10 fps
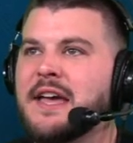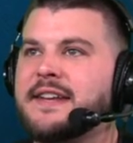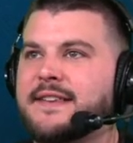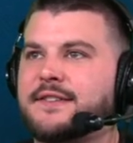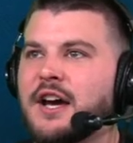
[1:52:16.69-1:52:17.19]

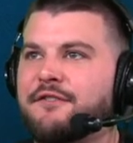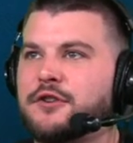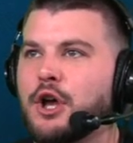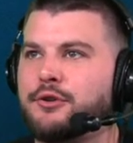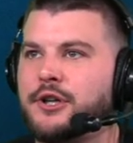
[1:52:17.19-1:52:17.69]
Takes a tough
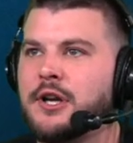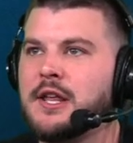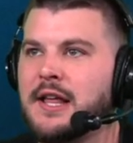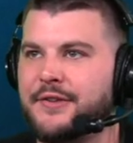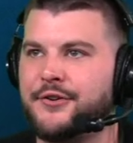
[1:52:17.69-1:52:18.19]
floater.
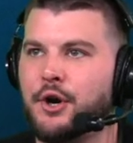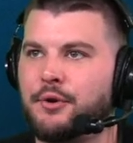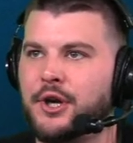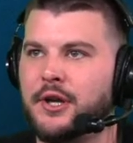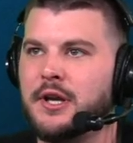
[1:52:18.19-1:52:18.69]
That's no
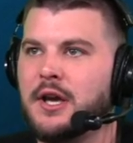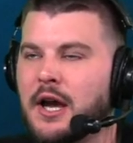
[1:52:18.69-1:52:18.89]
good.